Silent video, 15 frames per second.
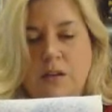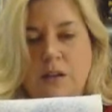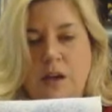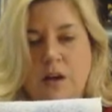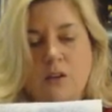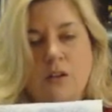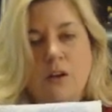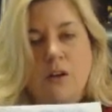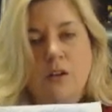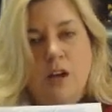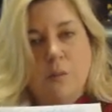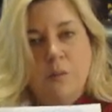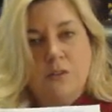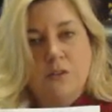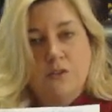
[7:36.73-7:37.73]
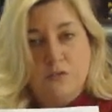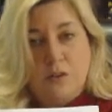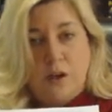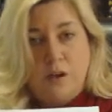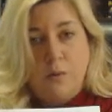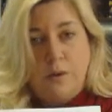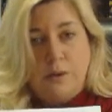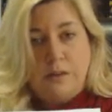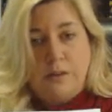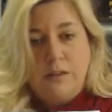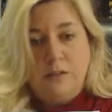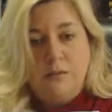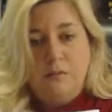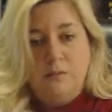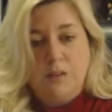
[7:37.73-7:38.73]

The alcohol helps it dry quickly.